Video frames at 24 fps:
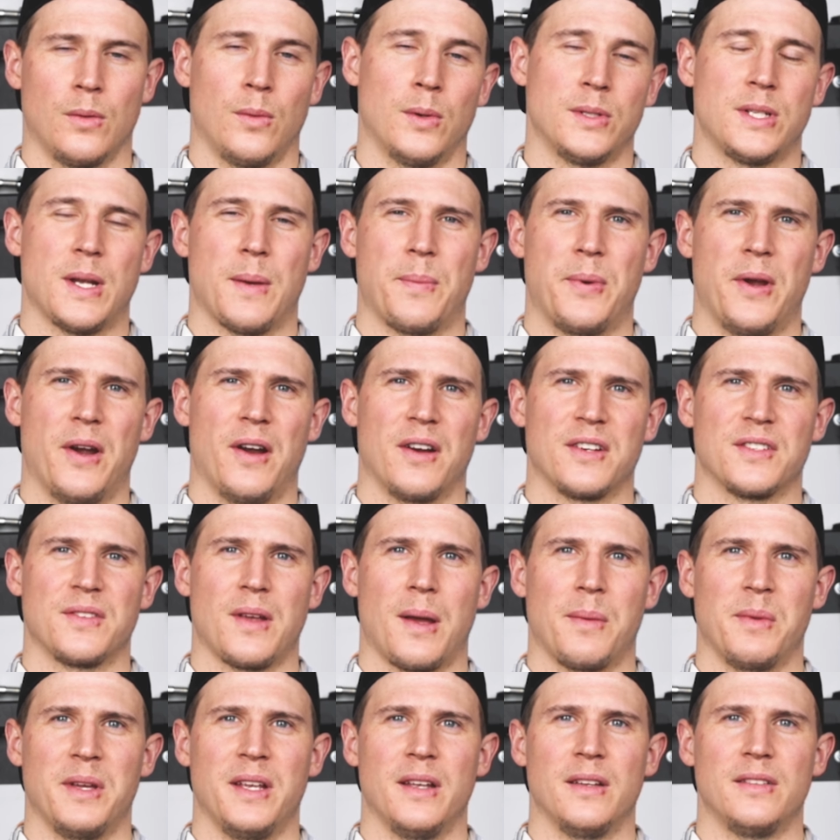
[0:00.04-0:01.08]
What's up PRX
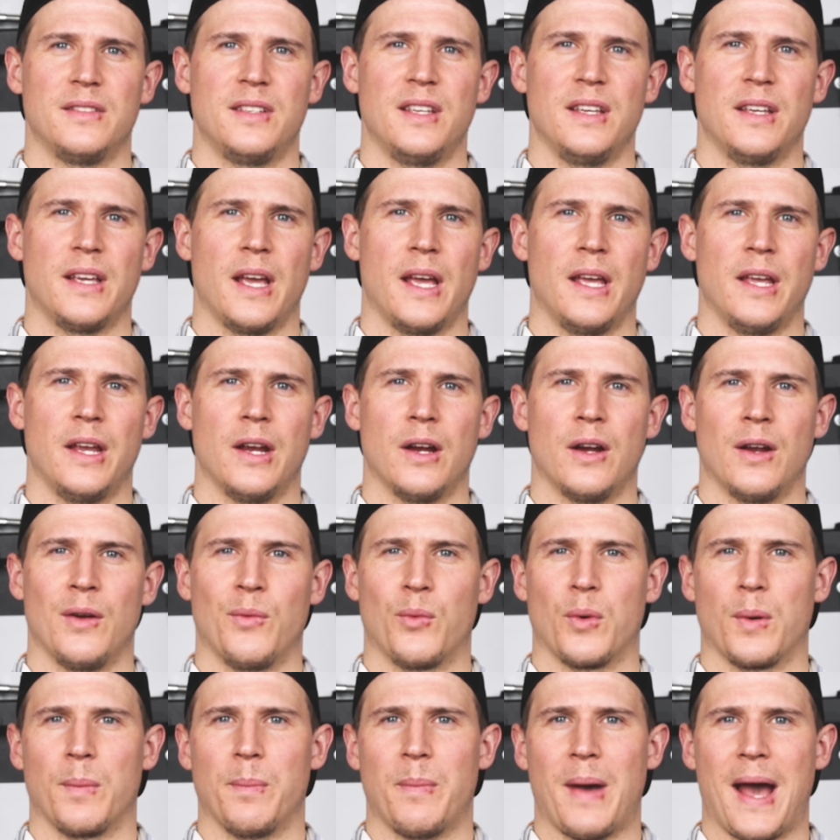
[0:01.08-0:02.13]
family, TK here,
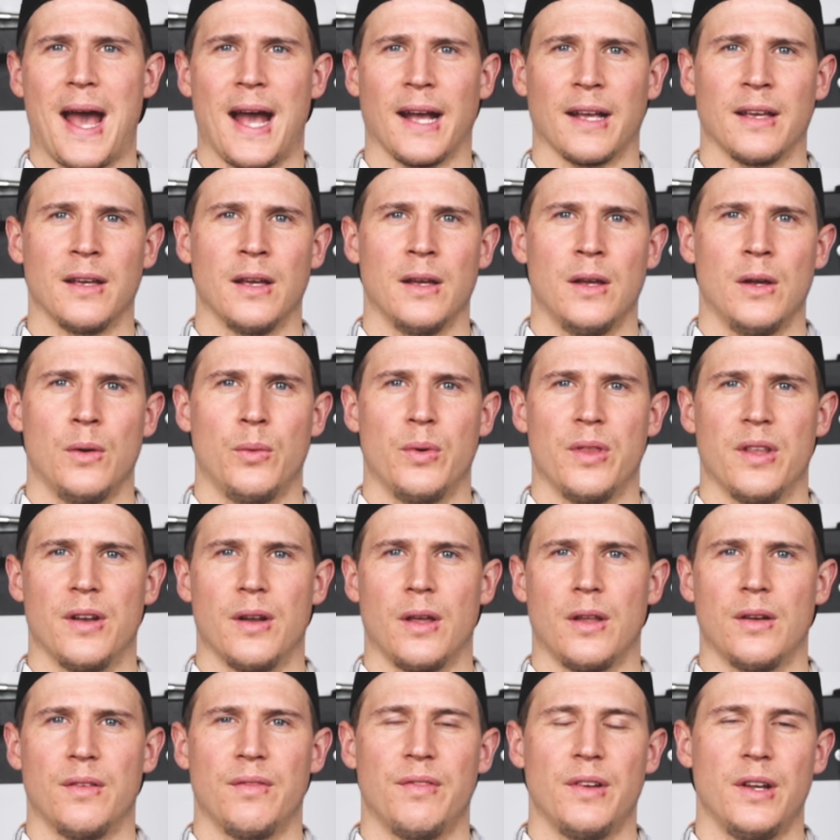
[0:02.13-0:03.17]
and we're back with
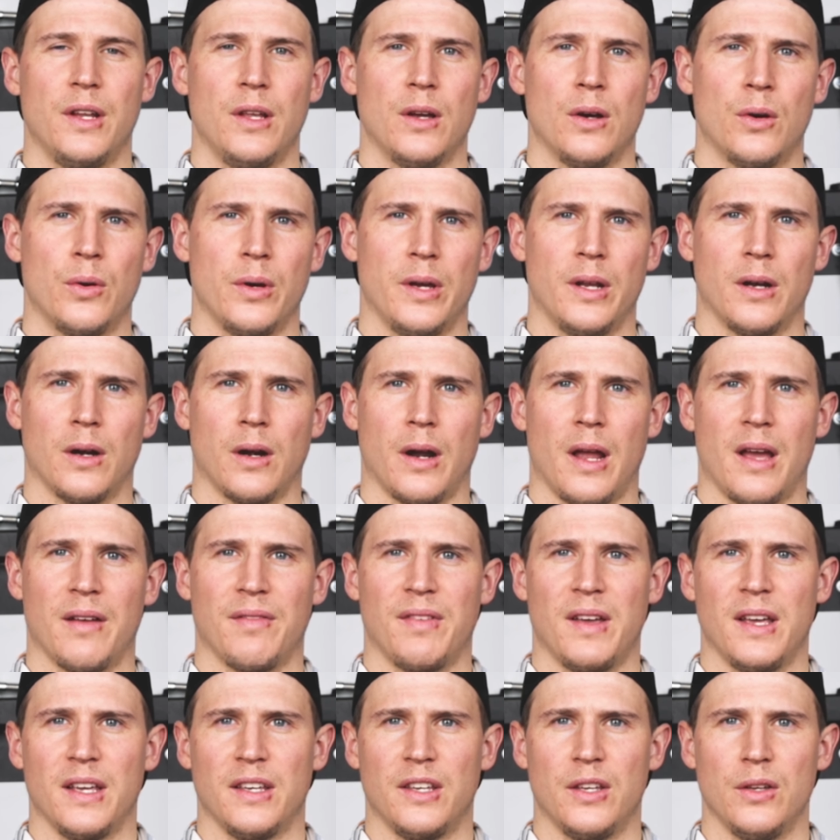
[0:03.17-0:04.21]
another video in our
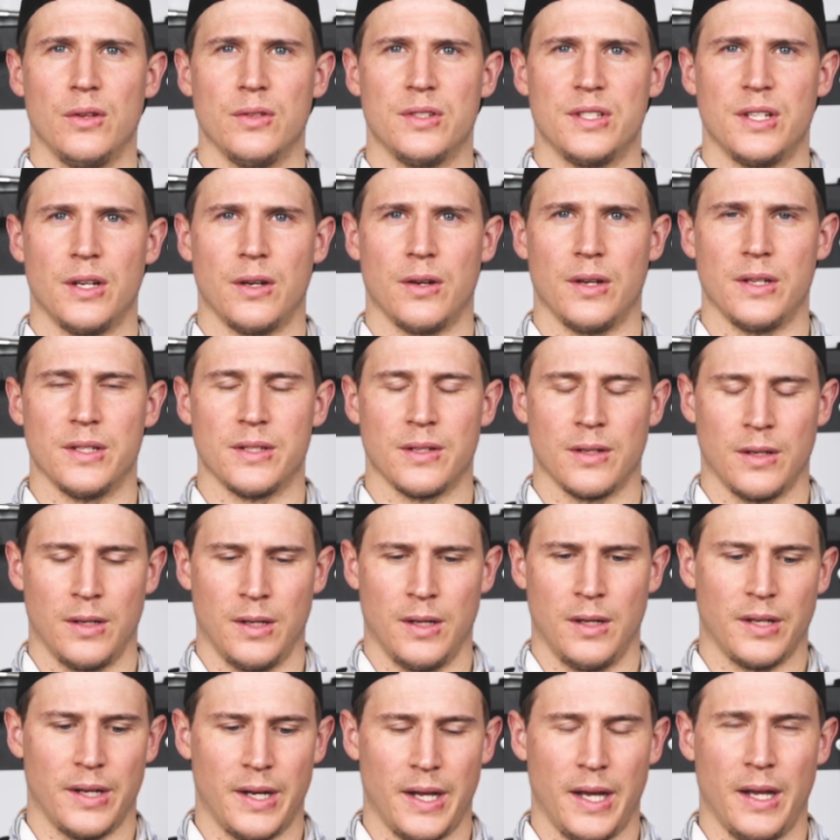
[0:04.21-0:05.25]
FAQ series.
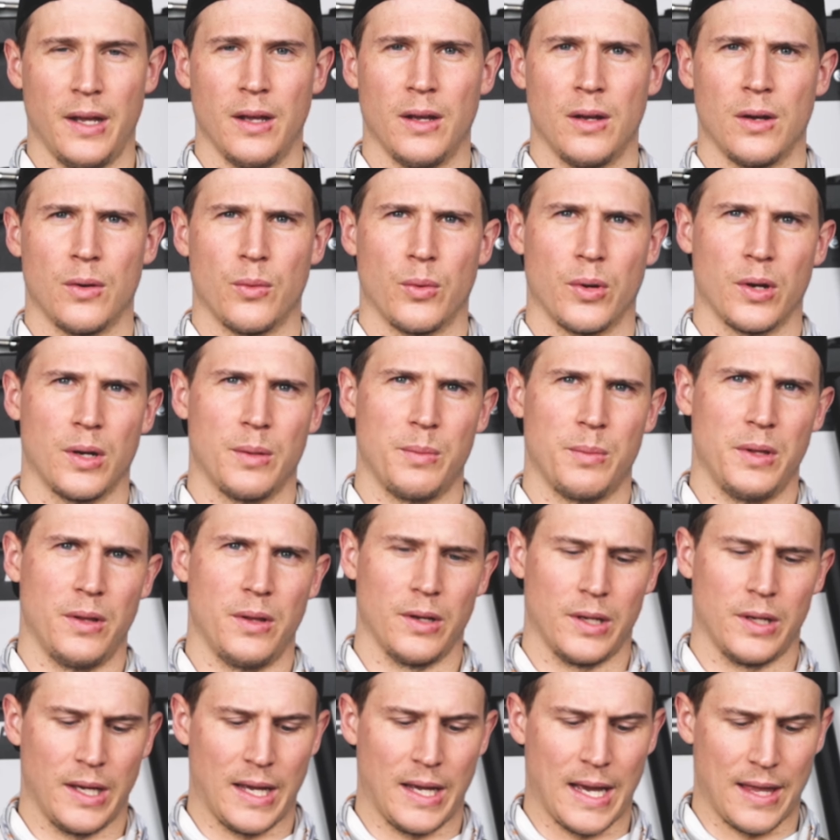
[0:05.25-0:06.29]
Today, we're going to be
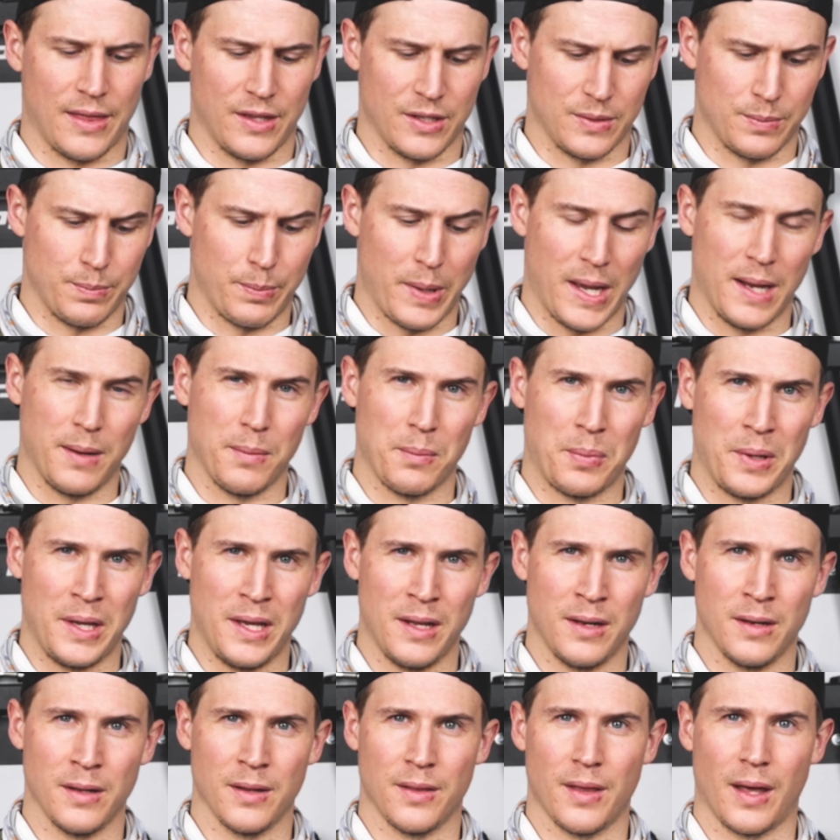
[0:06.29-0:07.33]
looking at this bent
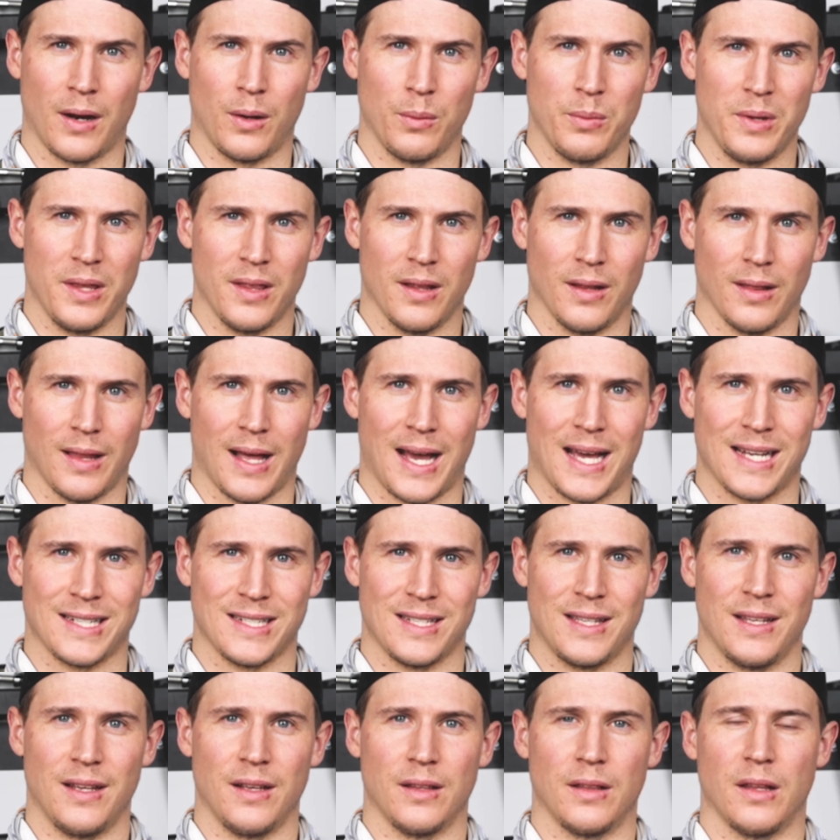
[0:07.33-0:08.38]
pin. That'll be the
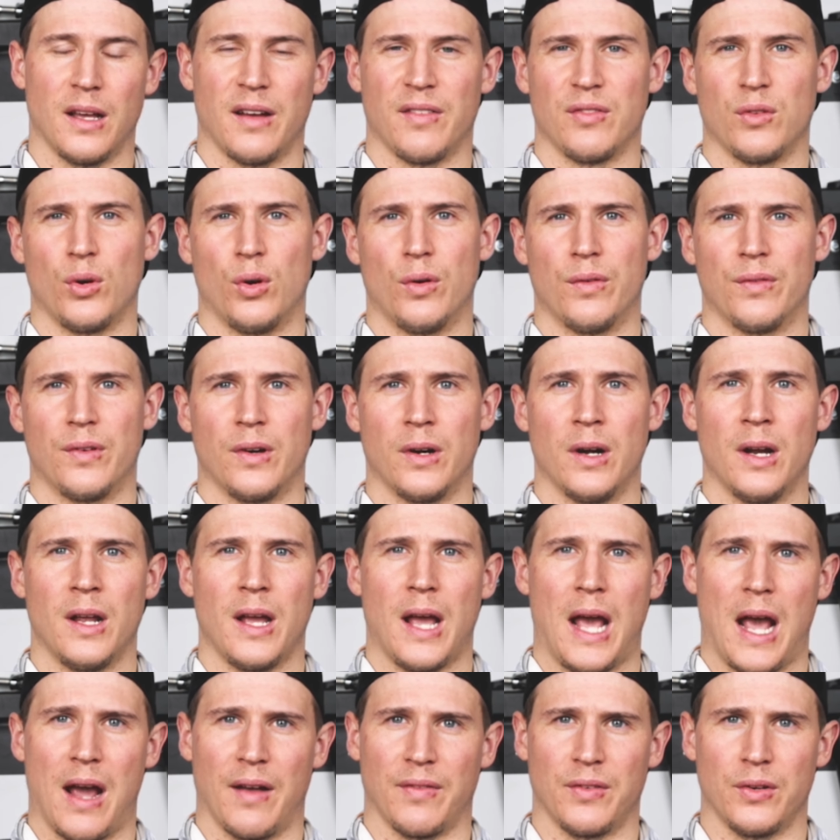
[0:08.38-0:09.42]
last thing left over
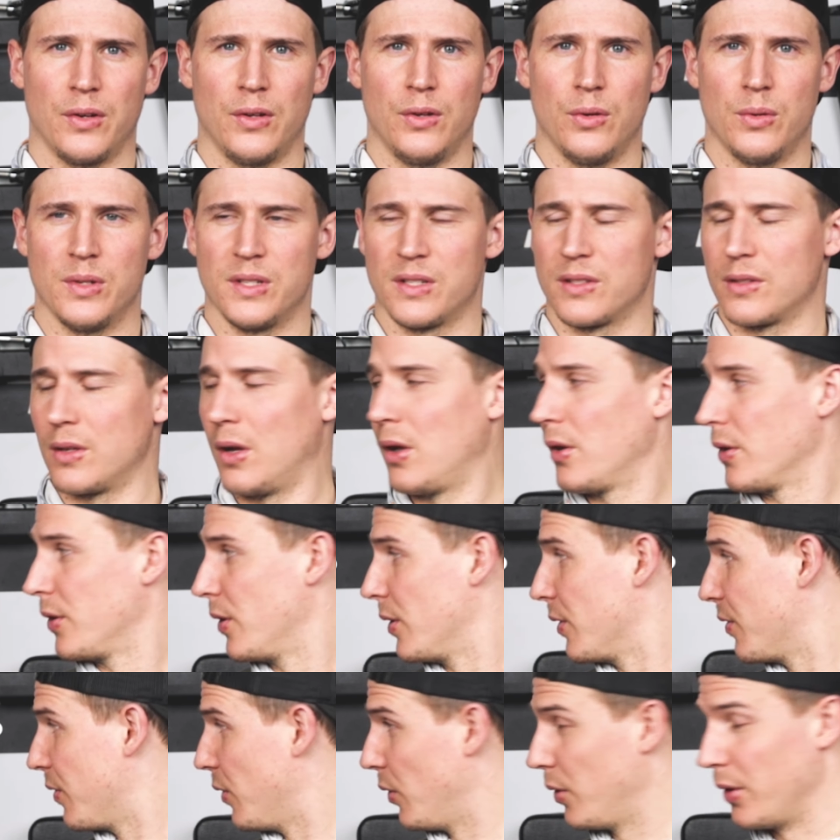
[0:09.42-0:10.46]
after you install
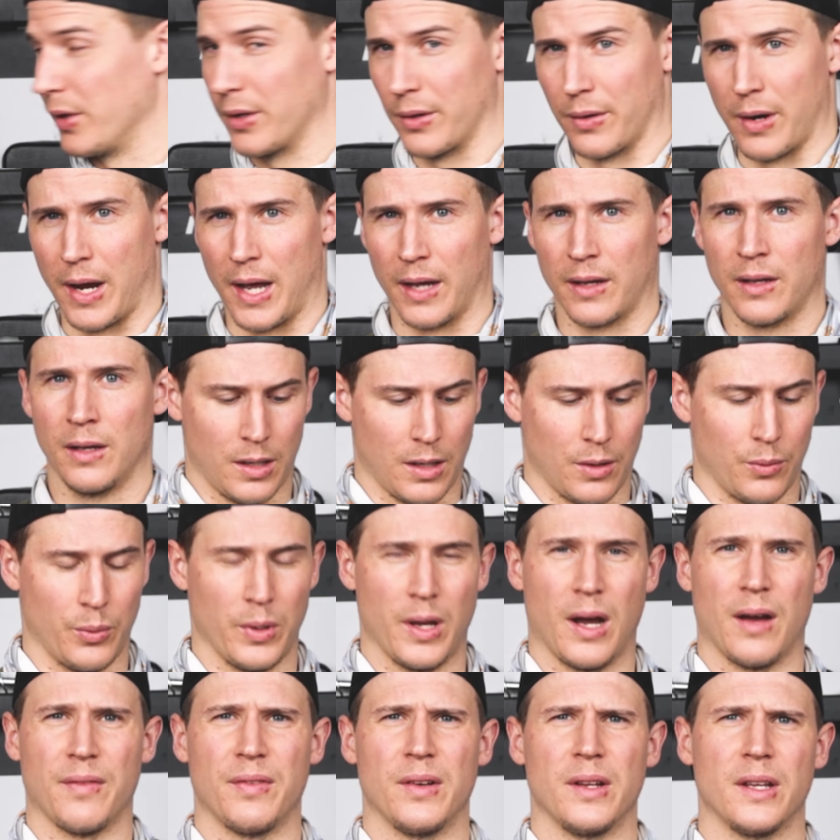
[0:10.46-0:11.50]
your folding rack.
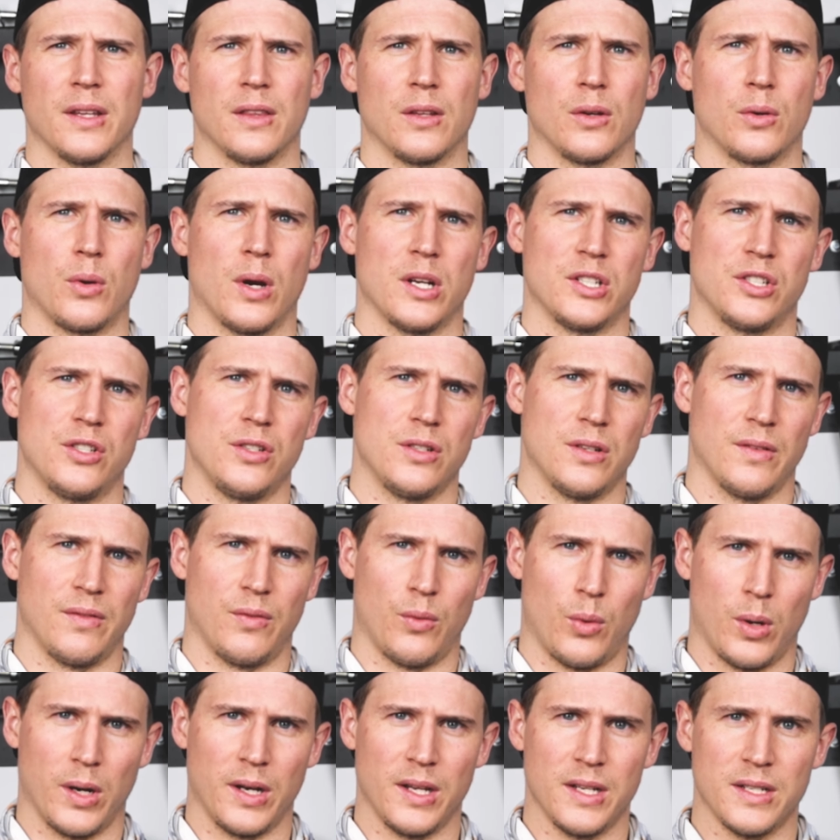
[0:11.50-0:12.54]
We often get the questions
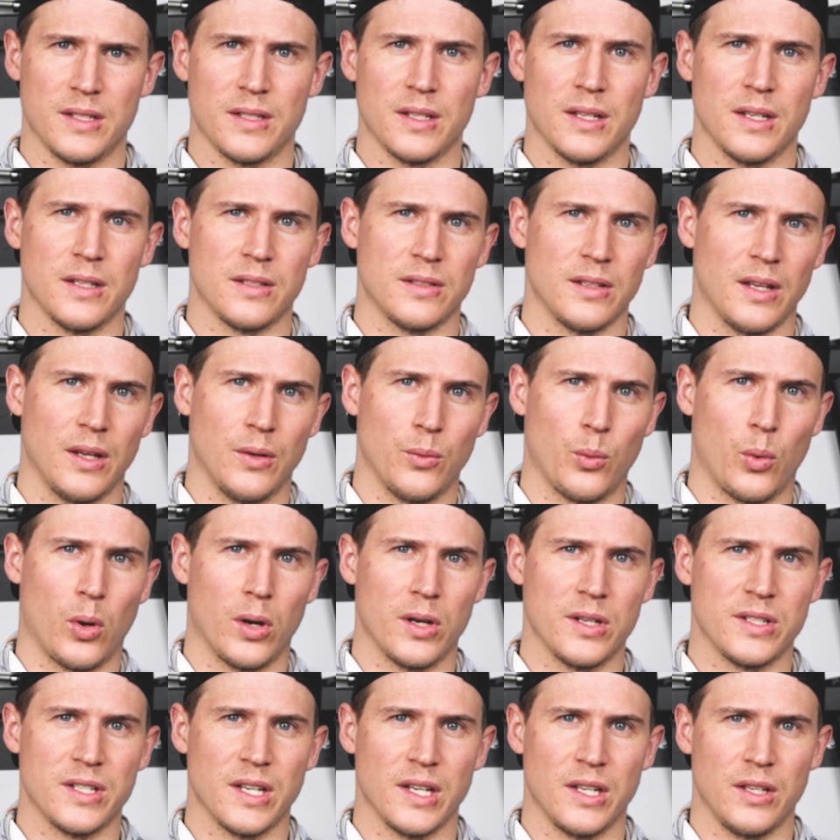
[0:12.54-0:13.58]
of what is this and
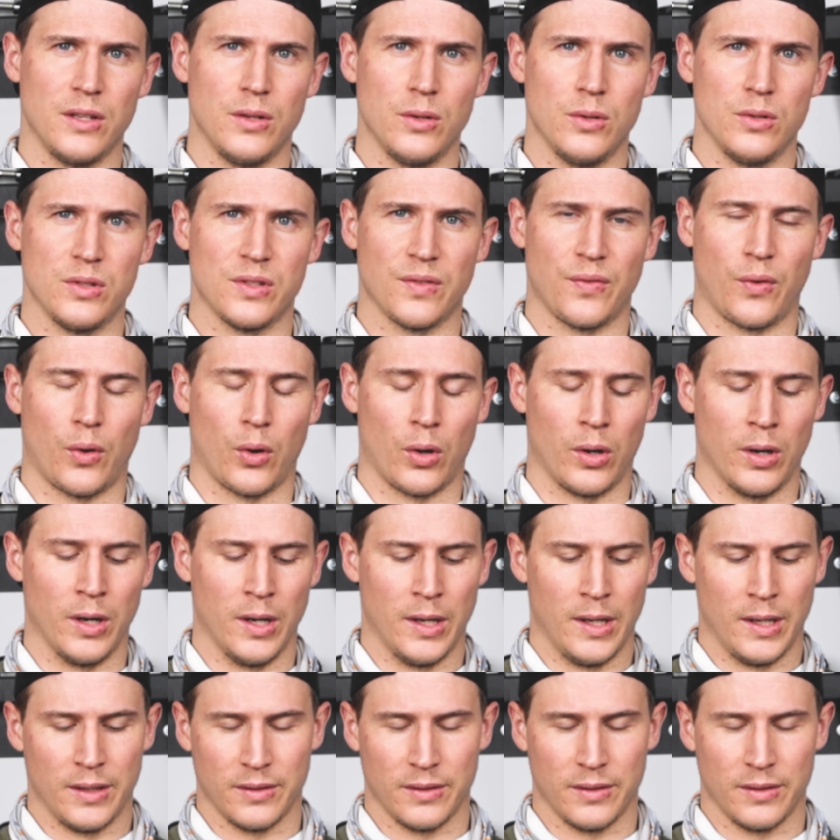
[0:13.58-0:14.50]
what is it used for?